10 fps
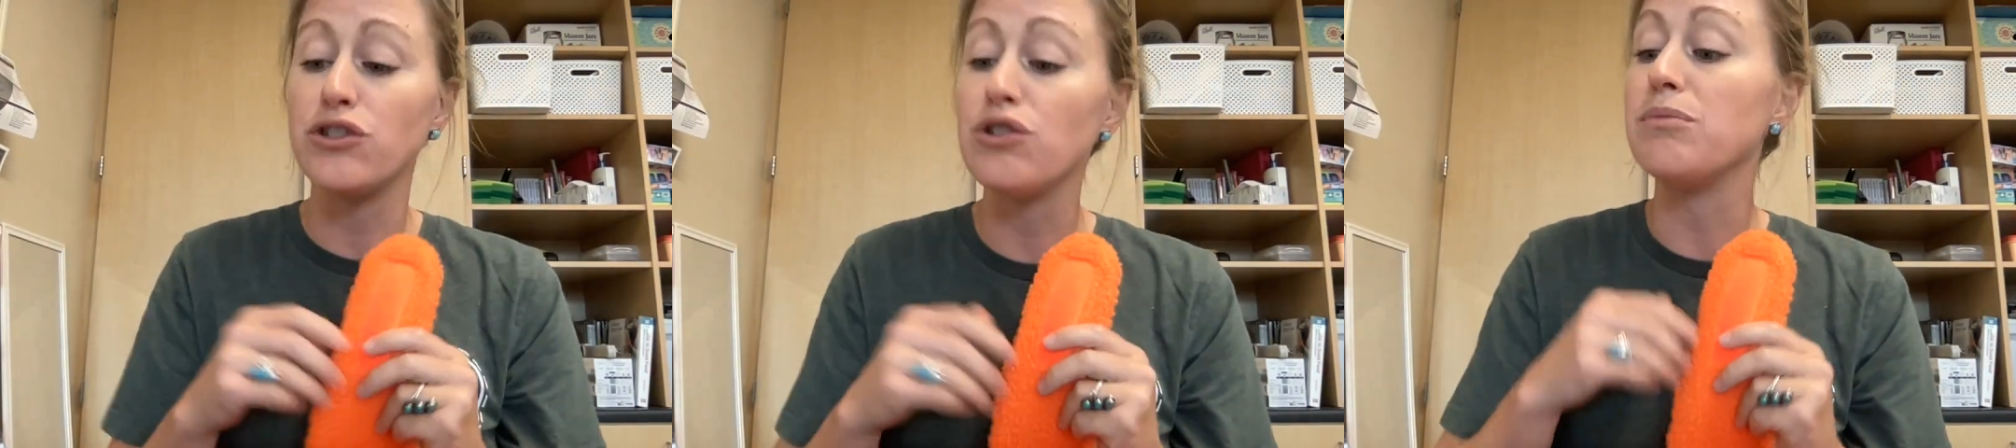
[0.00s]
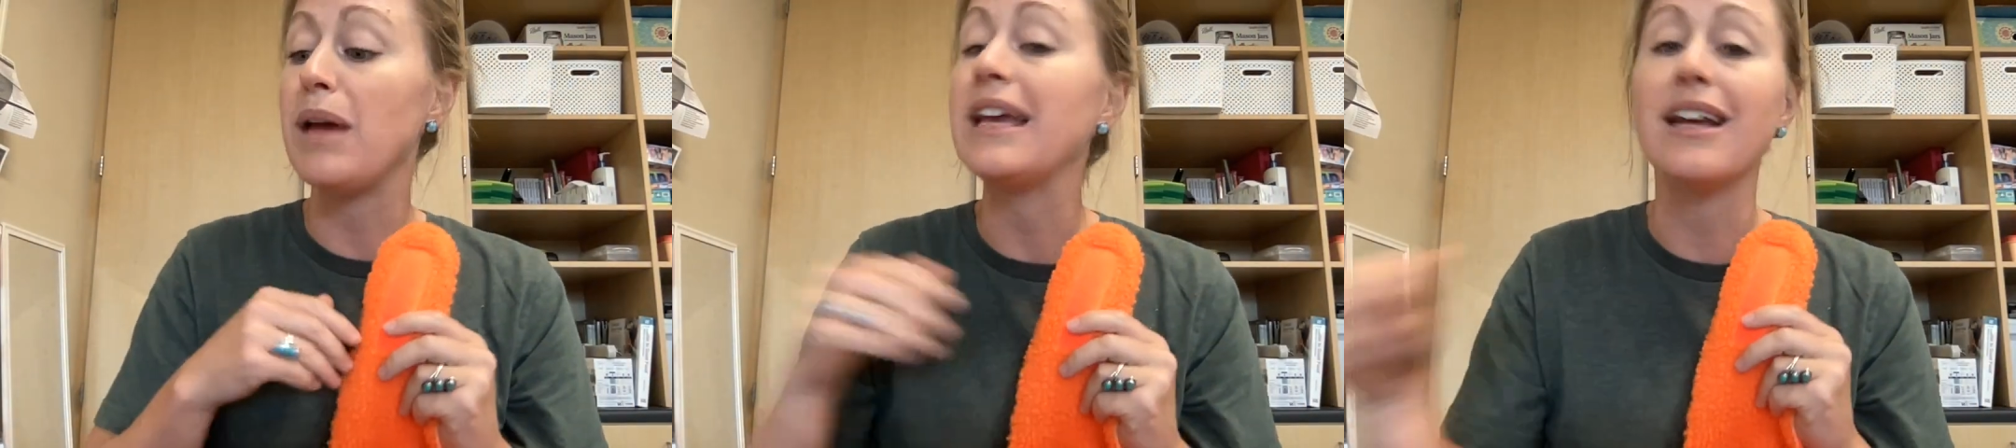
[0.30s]
to
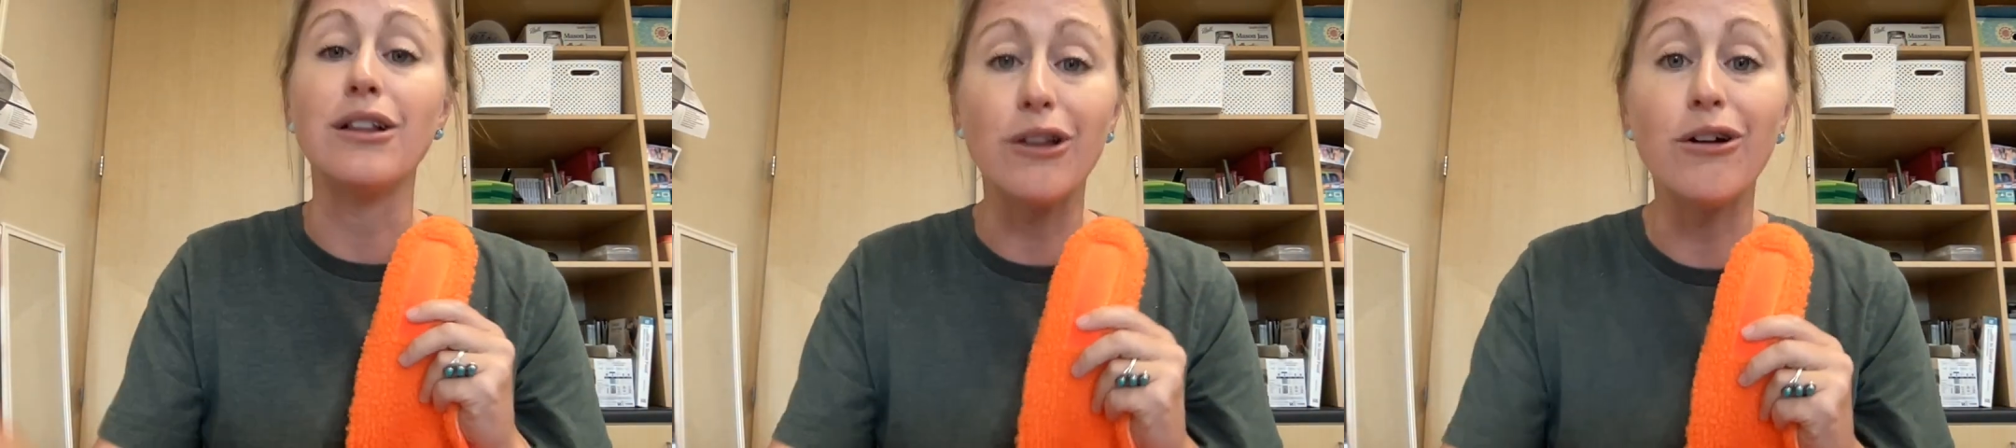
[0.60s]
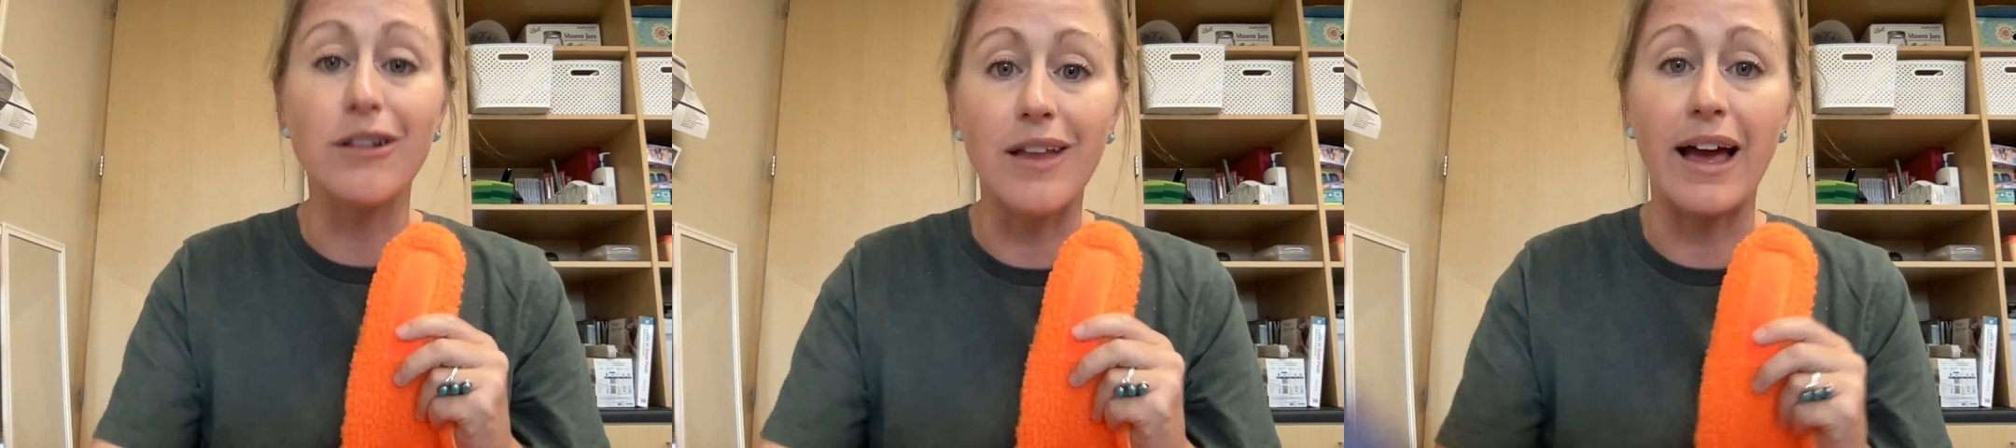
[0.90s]
make it
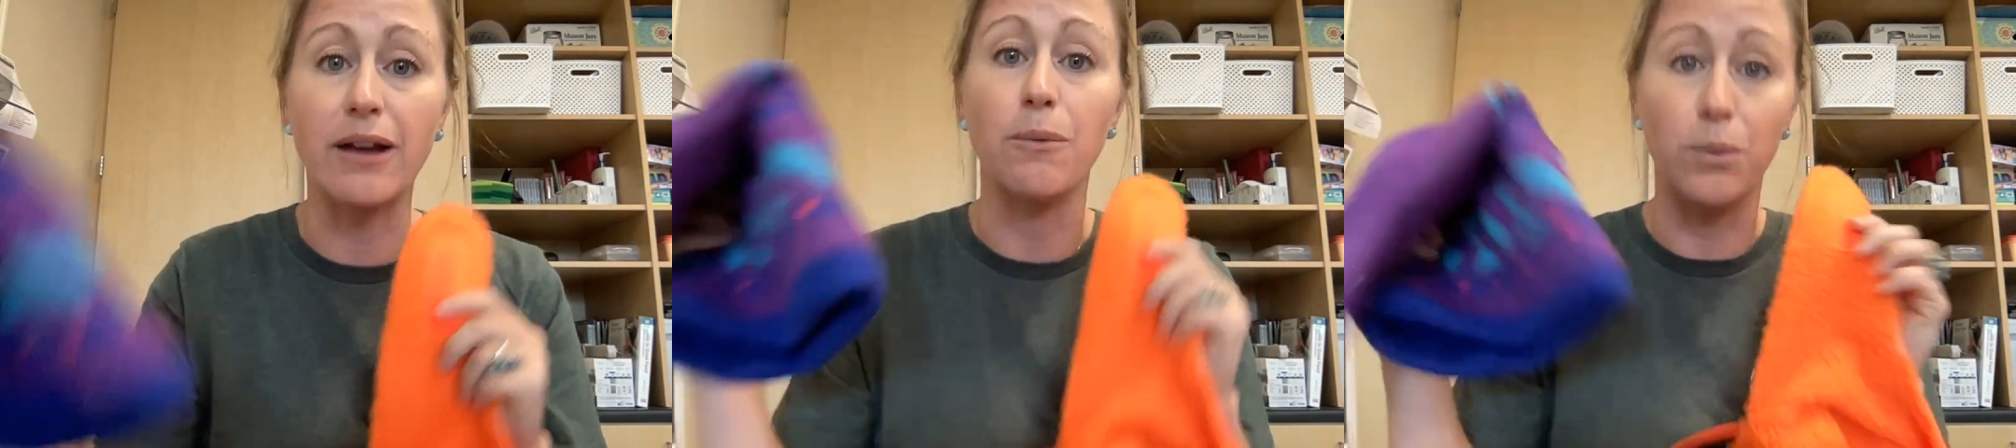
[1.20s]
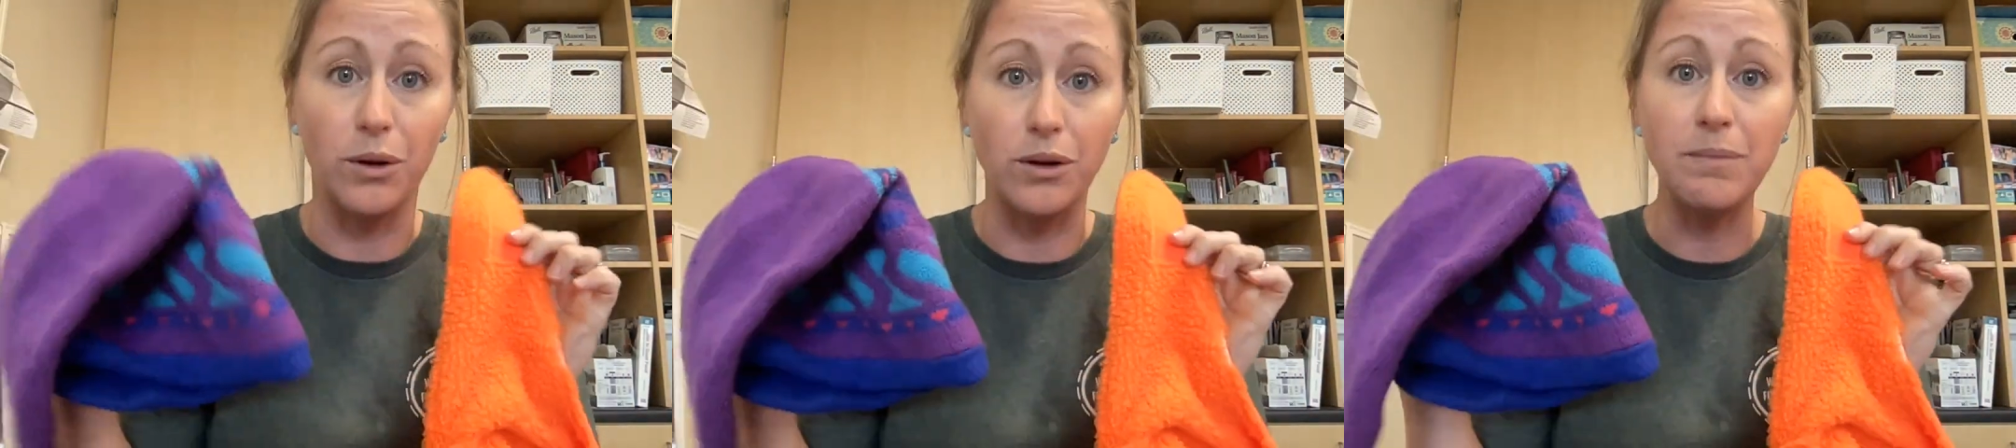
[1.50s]
look like
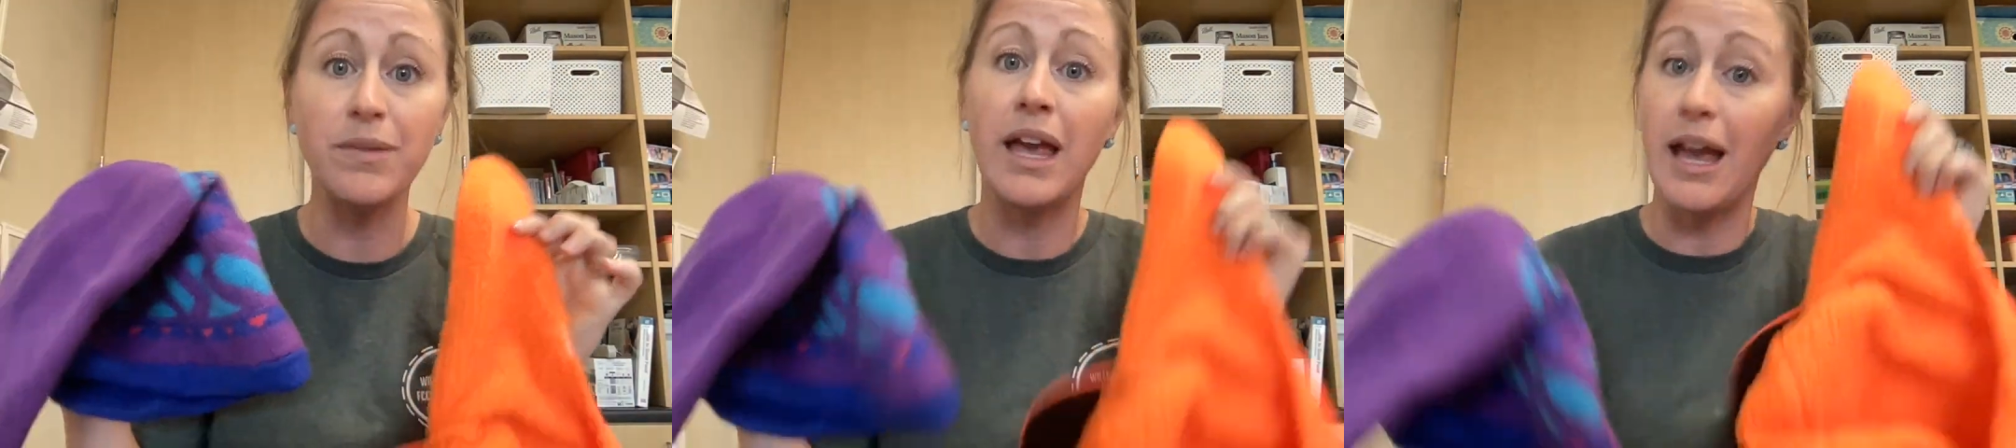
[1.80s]
wool.